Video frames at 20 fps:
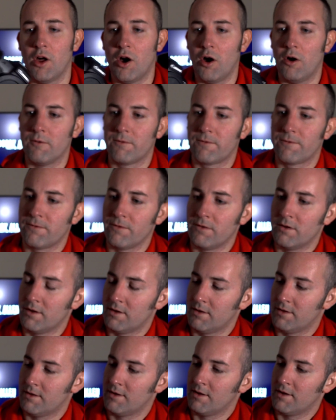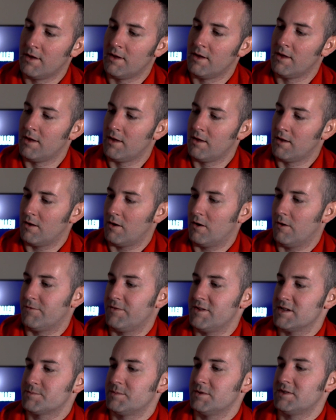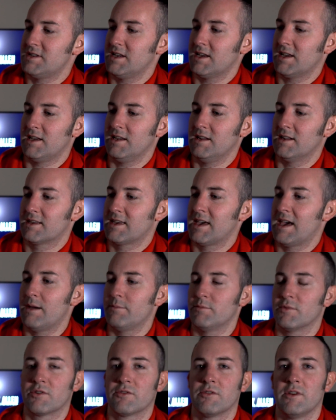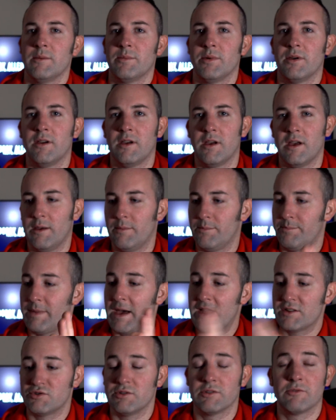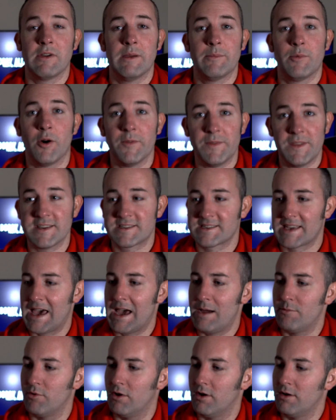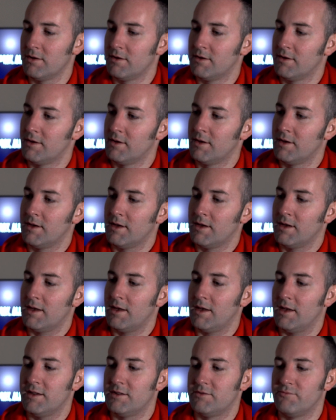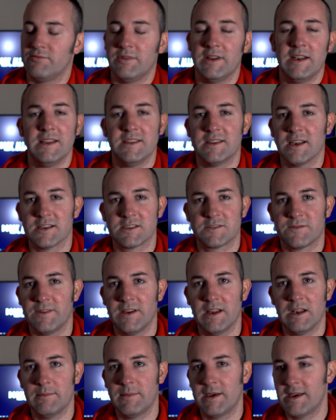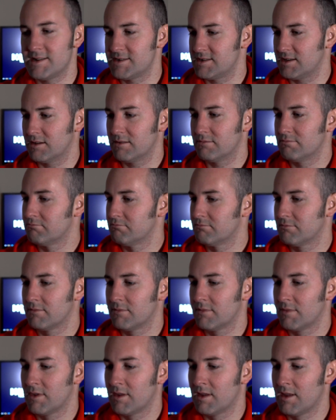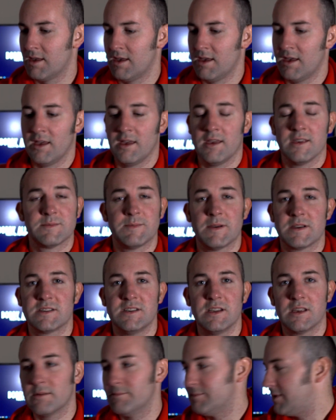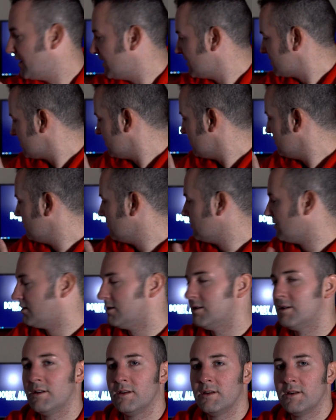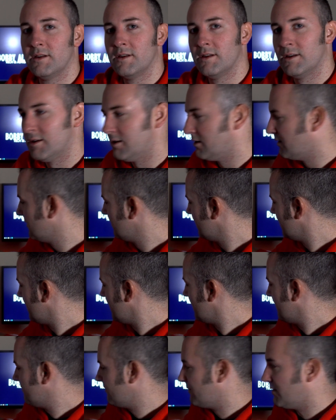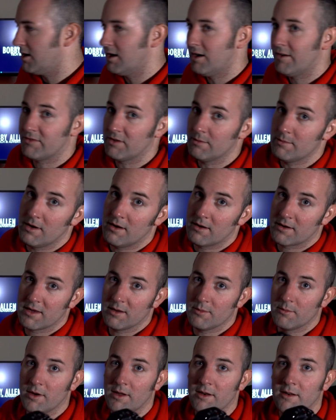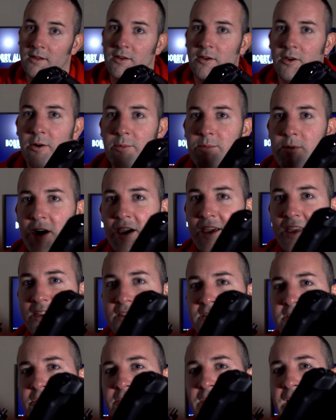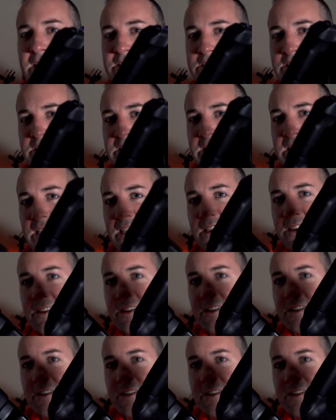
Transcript: of this particular camera grip, battery grip on this camera, it really does feel amazing, especially compared to my aftermarket one on my 2000D.